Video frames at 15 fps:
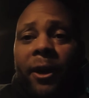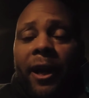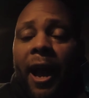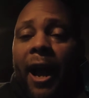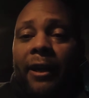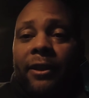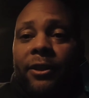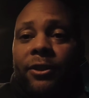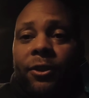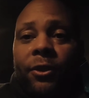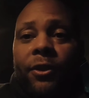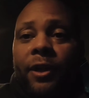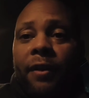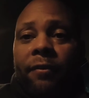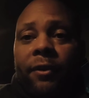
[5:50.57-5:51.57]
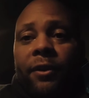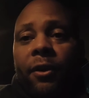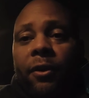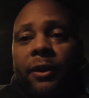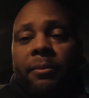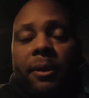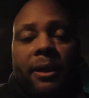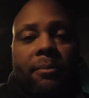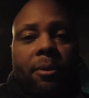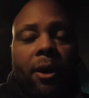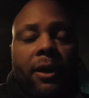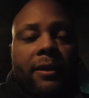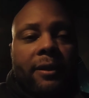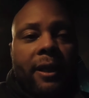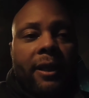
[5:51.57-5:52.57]
he's a great actor, so you definitely know he, he
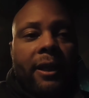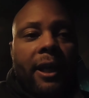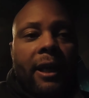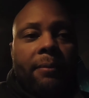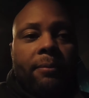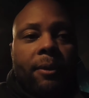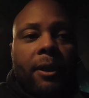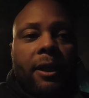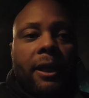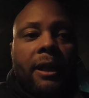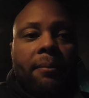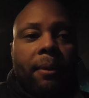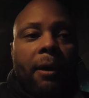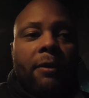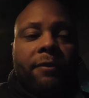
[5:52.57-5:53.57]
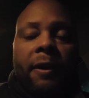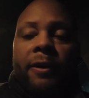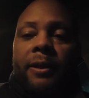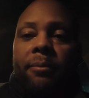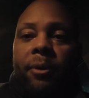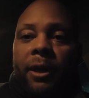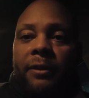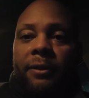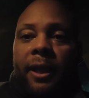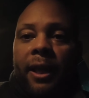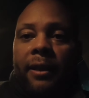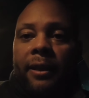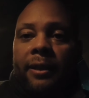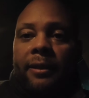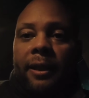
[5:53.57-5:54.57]
brought his A game. But but I was very impressed
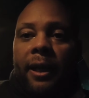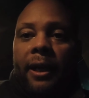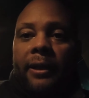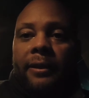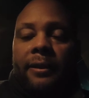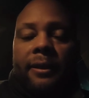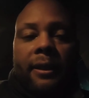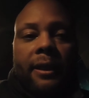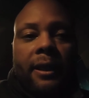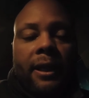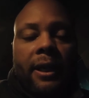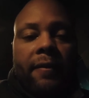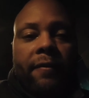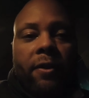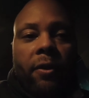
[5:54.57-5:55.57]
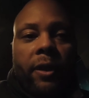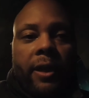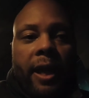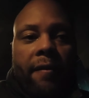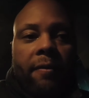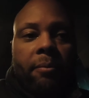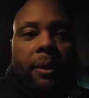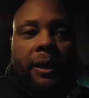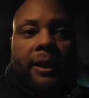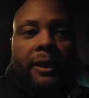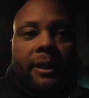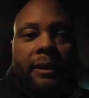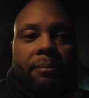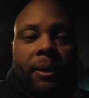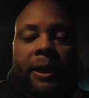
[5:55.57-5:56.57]
that these guys, even though they haven't
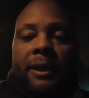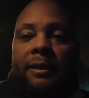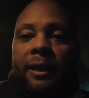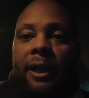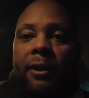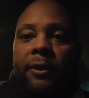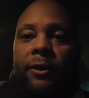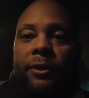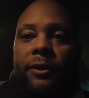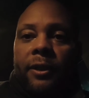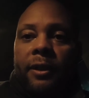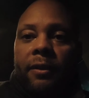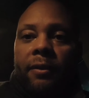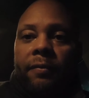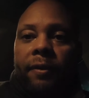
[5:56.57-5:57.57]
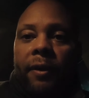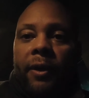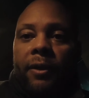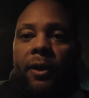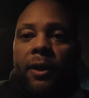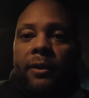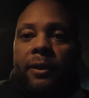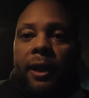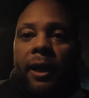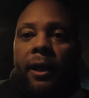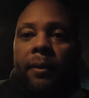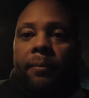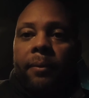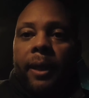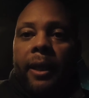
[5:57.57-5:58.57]
played played these characters in a very long
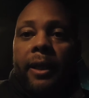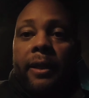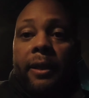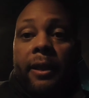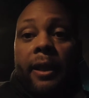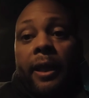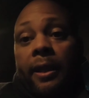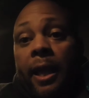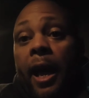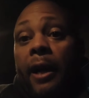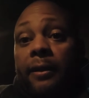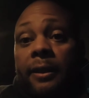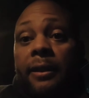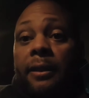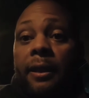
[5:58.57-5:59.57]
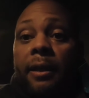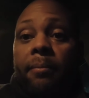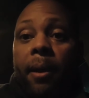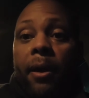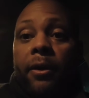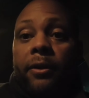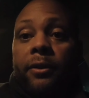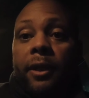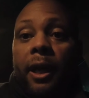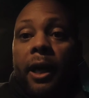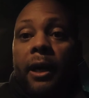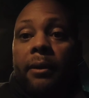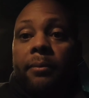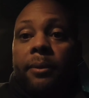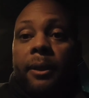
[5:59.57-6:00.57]
time, they they actually did a better
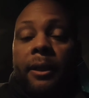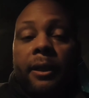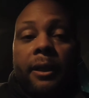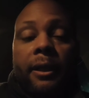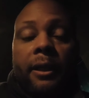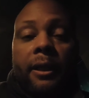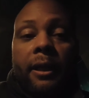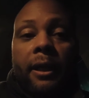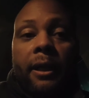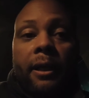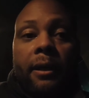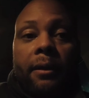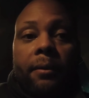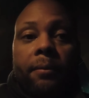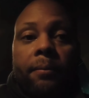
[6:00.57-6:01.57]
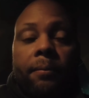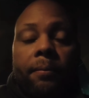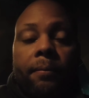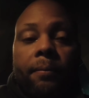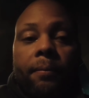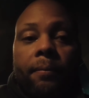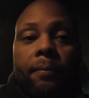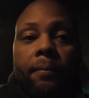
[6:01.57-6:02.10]
job. Um,